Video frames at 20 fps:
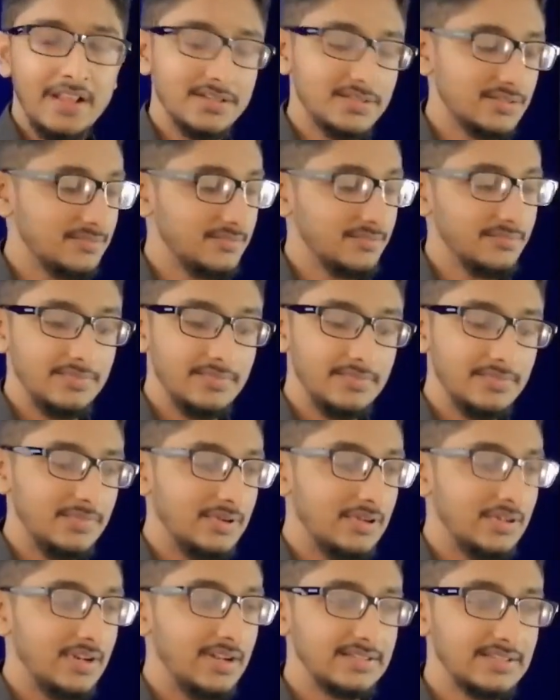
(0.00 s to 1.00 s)
So
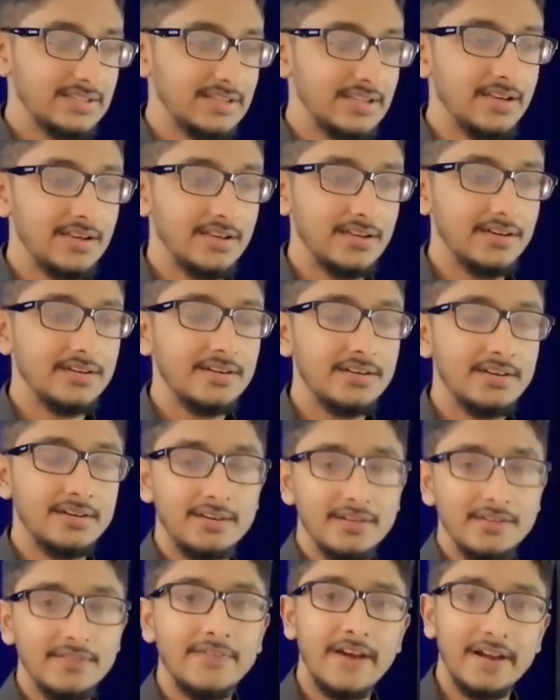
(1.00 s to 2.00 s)
let's say
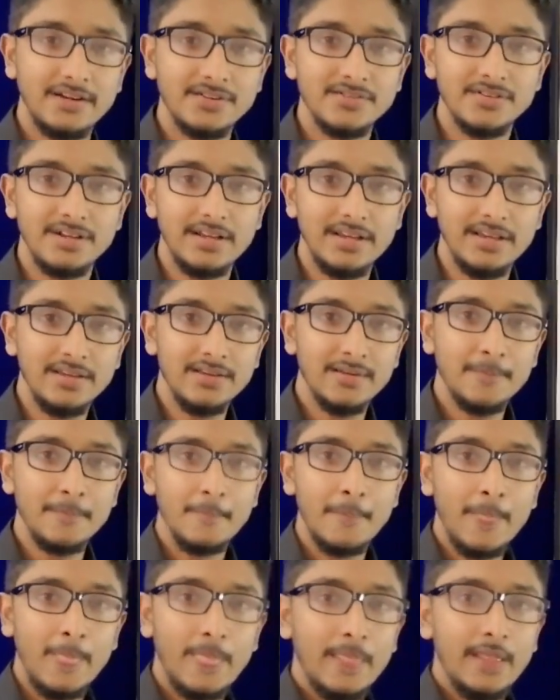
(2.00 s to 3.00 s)
a factory,
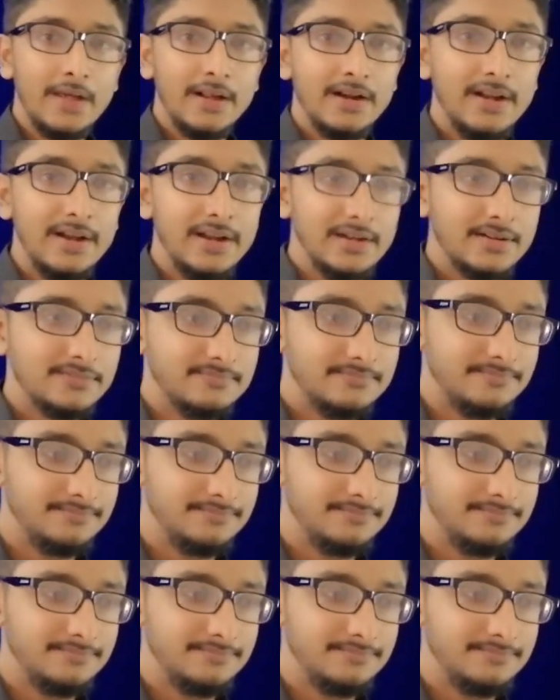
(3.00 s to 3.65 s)
right,